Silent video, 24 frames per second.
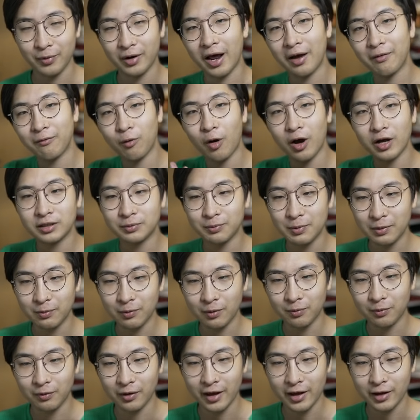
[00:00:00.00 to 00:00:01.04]
But I've watched
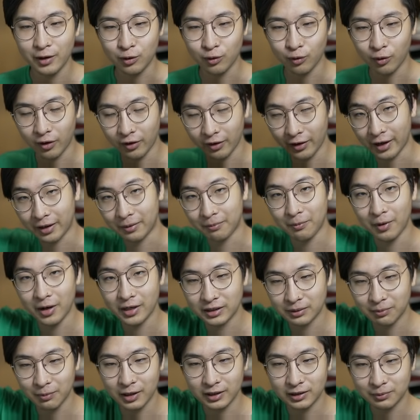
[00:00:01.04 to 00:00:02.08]
people play who are like
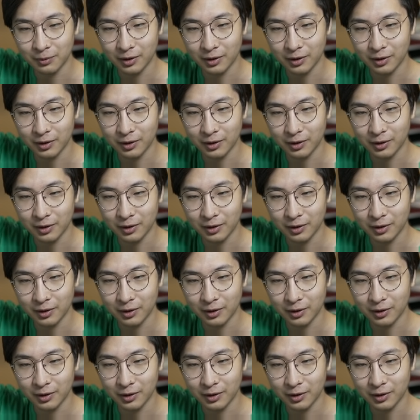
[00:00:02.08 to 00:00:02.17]
much